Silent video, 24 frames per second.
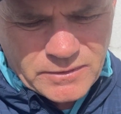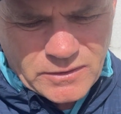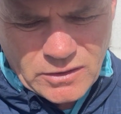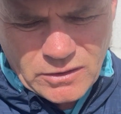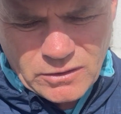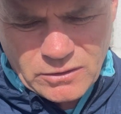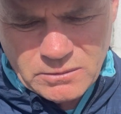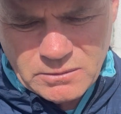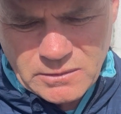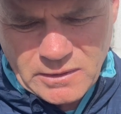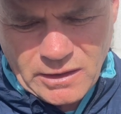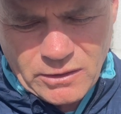
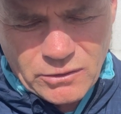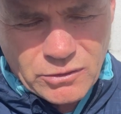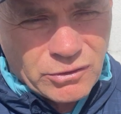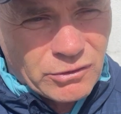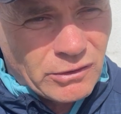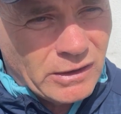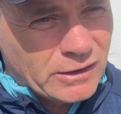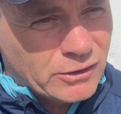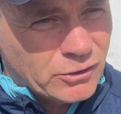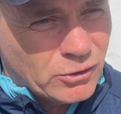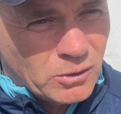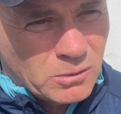Come down in
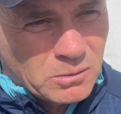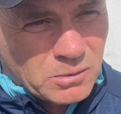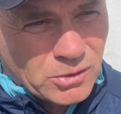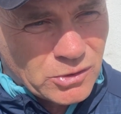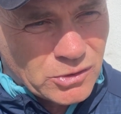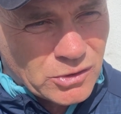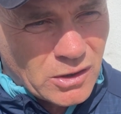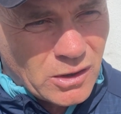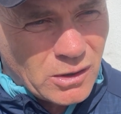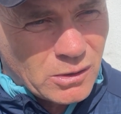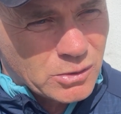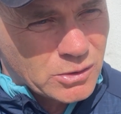great
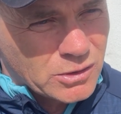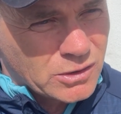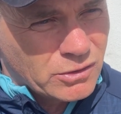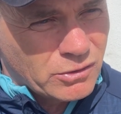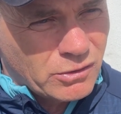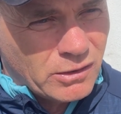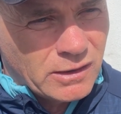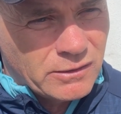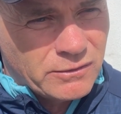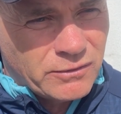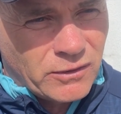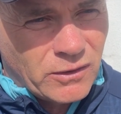numbers, always in
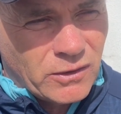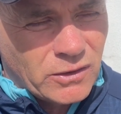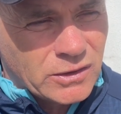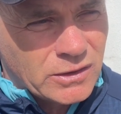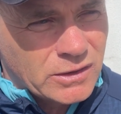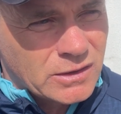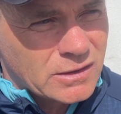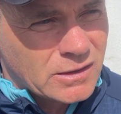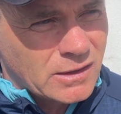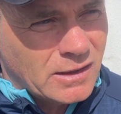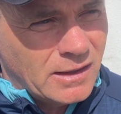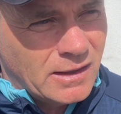great voice.